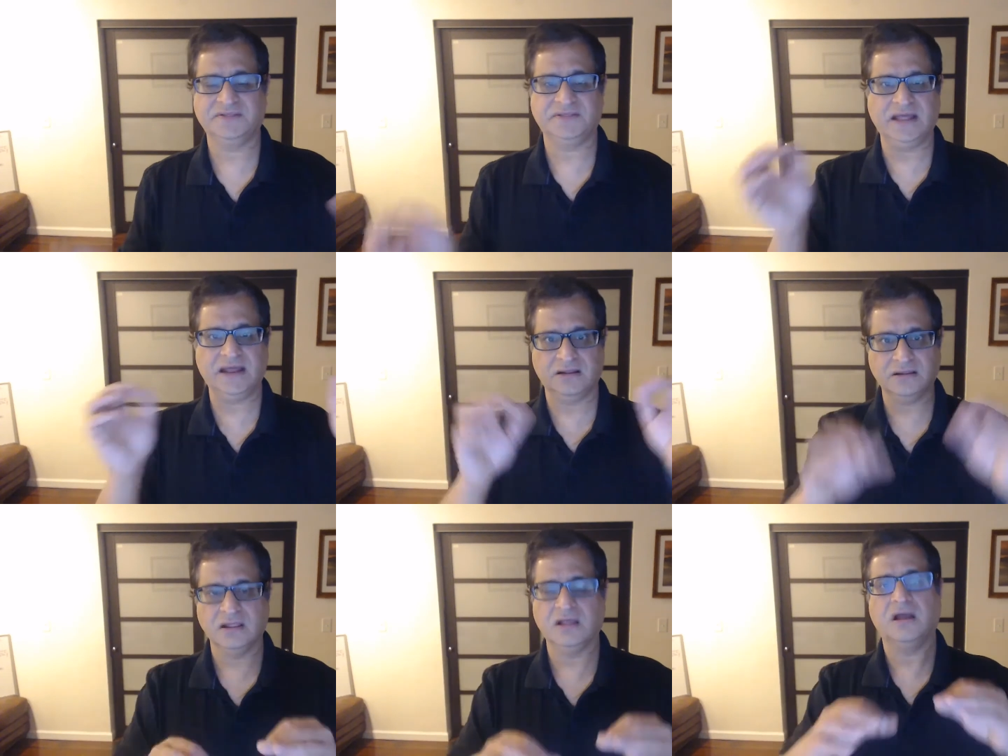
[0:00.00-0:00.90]
that'll
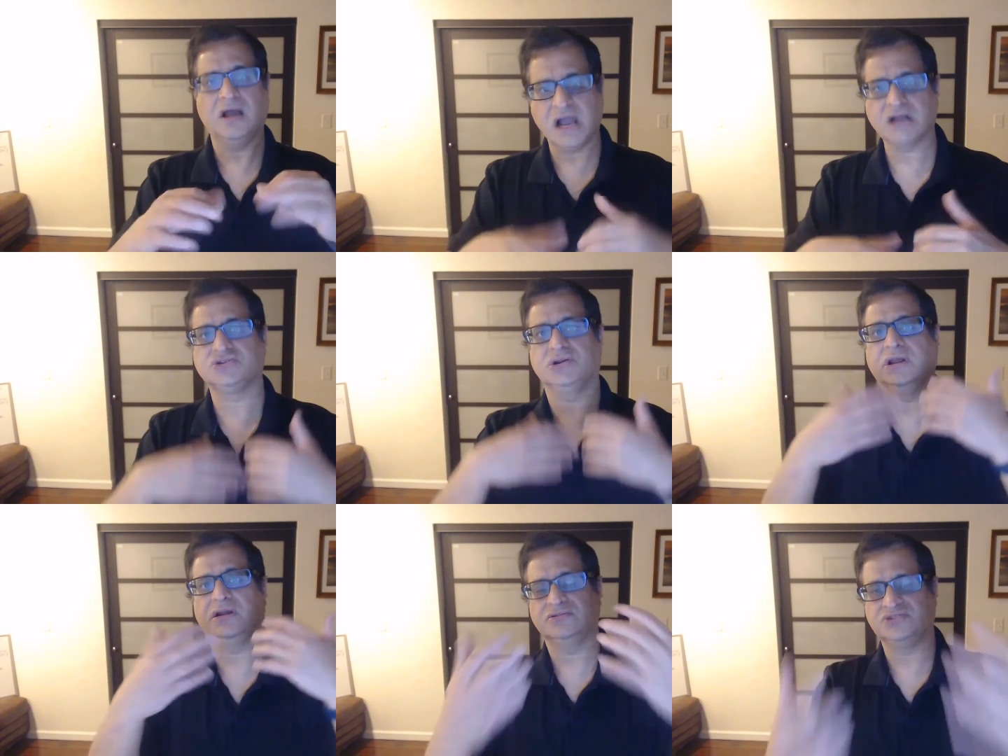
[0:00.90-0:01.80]

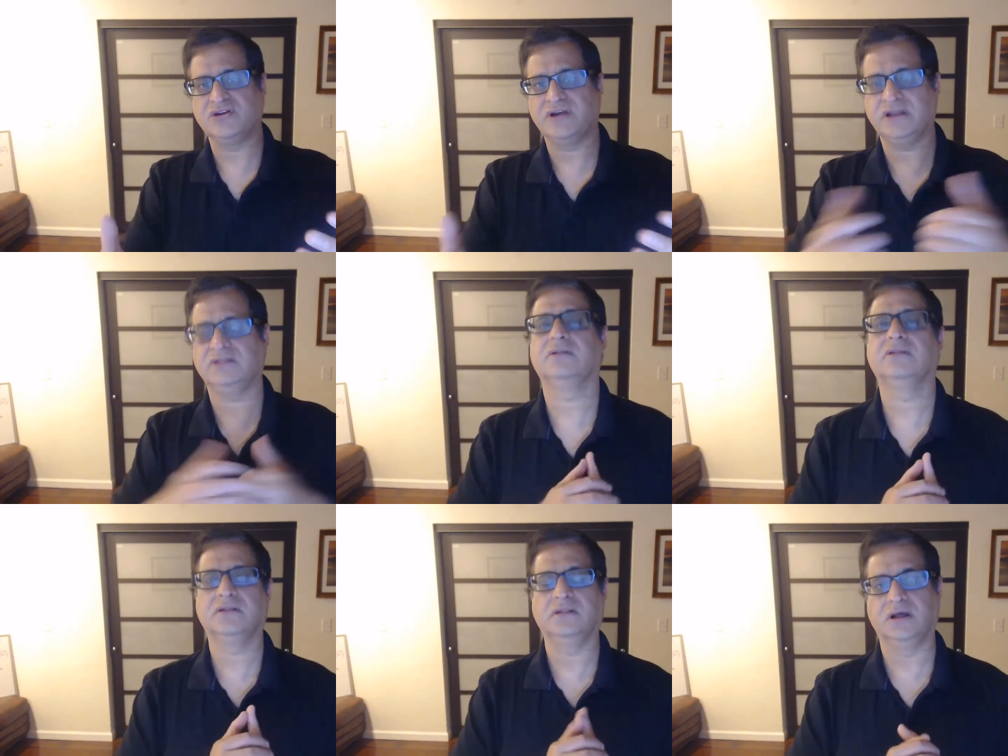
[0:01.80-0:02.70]
actually generate
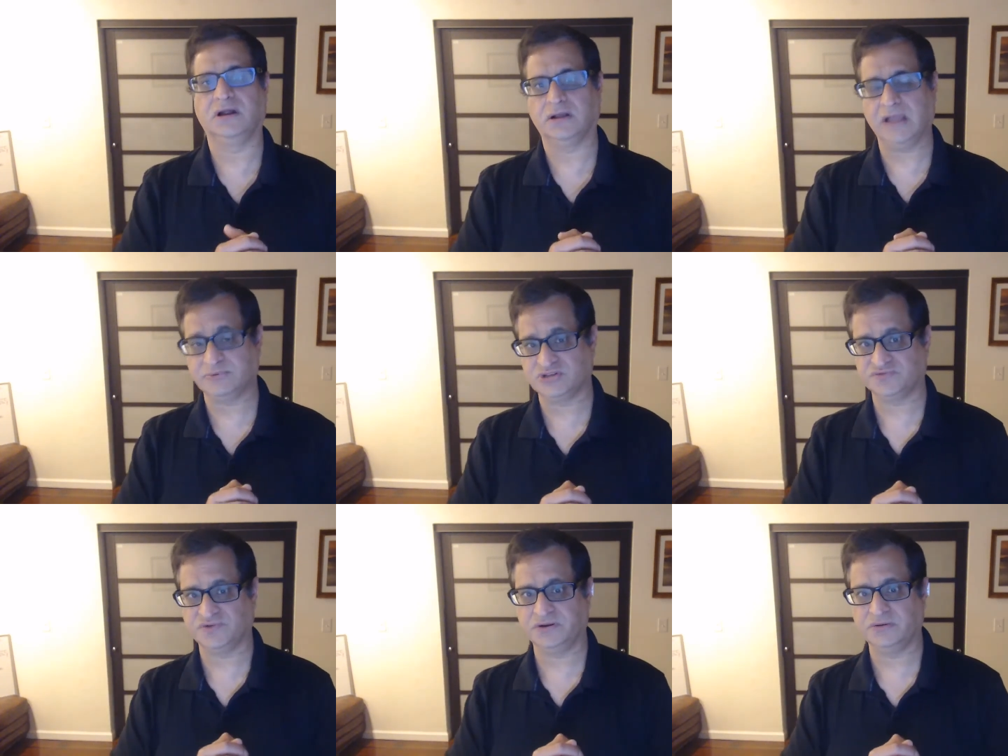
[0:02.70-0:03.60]
the captions for you.